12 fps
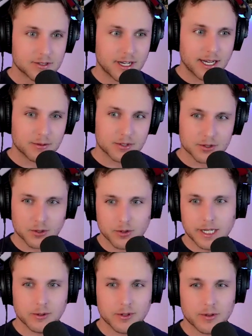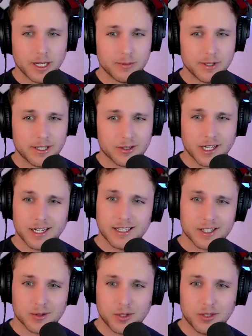I was toying with maybe creating a
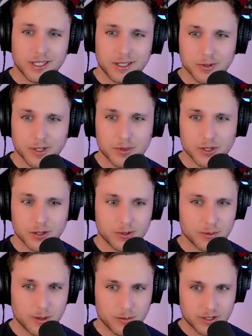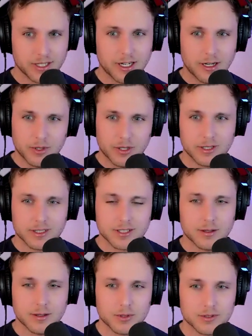community repo where people could upload
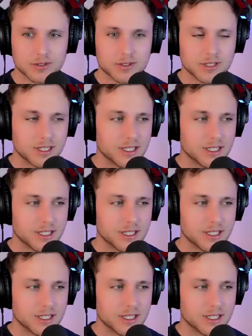examples.